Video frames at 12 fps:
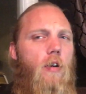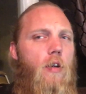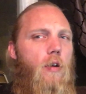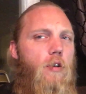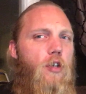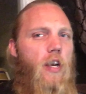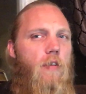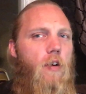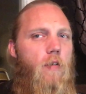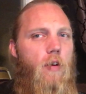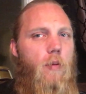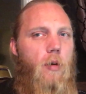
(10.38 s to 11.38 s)
No shave
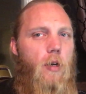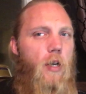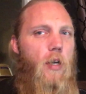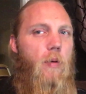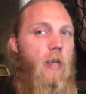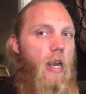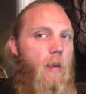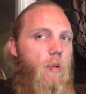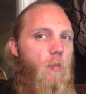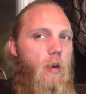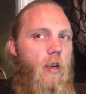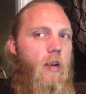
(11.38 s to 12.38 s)
November, it came
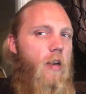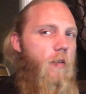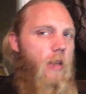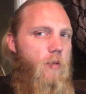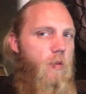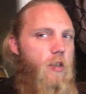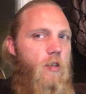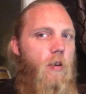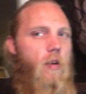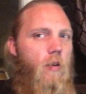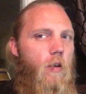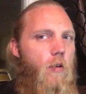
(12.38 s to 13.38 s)
and went. That's when you
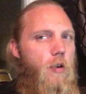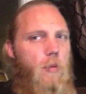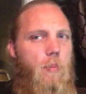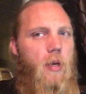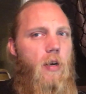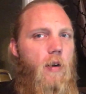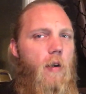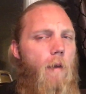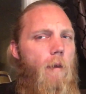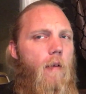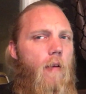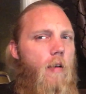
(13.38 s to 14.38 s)
started growing your beard.
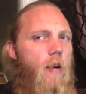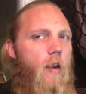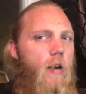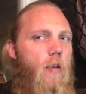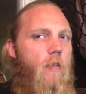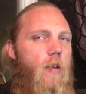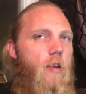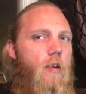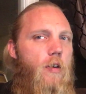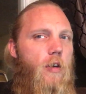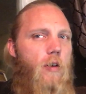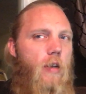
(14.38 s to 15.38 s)
Then the
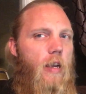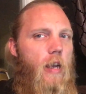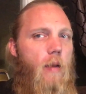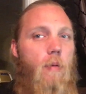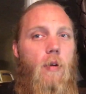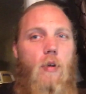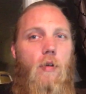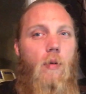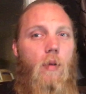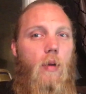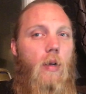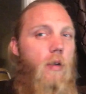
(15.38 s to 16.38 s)
new year came, a
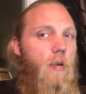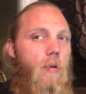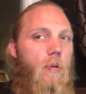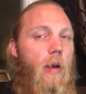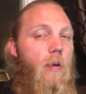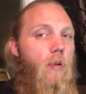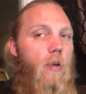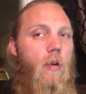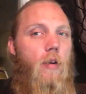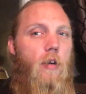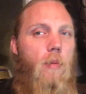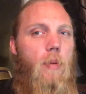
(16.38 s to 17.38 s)
new look, a new
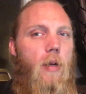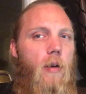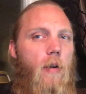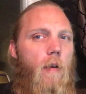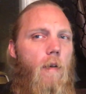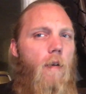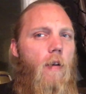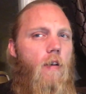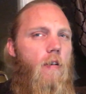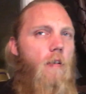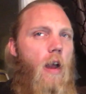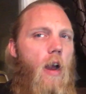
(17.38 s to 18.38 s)
outlook on your beard.
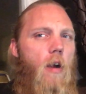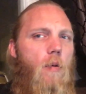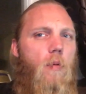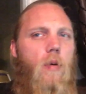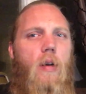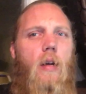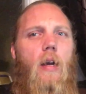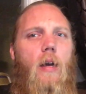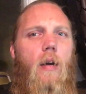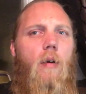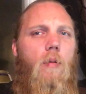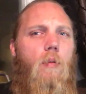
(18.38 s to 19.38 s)
Now we're
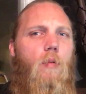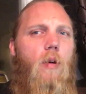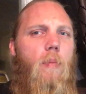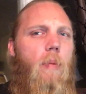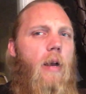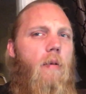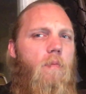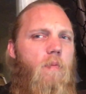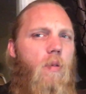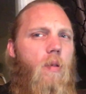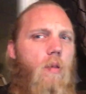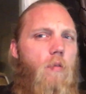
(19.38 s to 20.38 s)
about
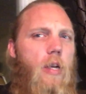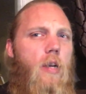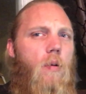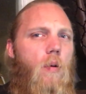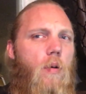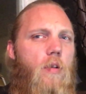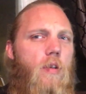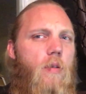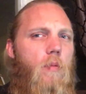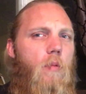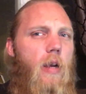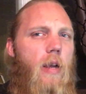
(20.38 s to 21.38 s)
3/4 of
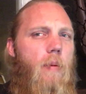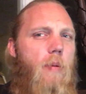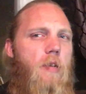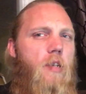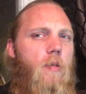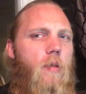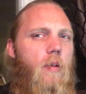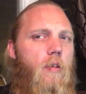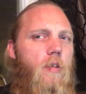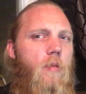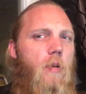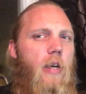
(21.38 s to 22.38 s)
the way, maybe
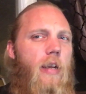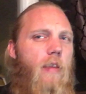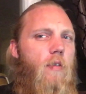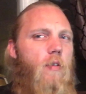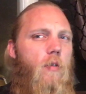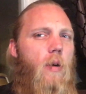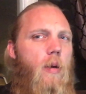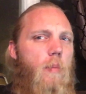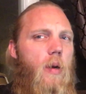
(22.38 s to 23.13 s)
2/3 of the way through